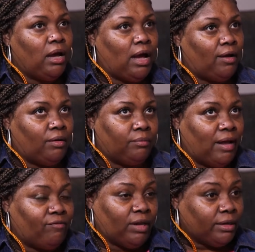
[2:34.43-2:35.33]

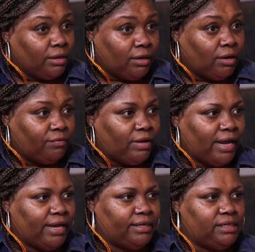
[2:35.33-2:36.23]
I fell in love. I
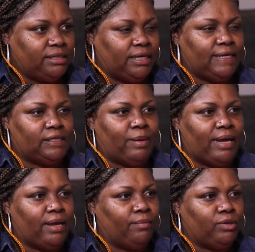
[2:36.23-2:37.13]
had these kids by
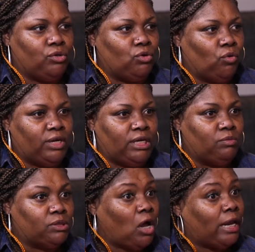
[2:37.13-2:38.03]
him, and he
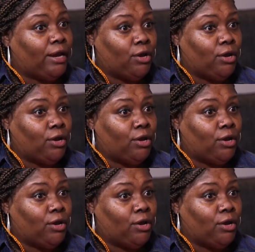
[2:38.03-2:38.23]
was all I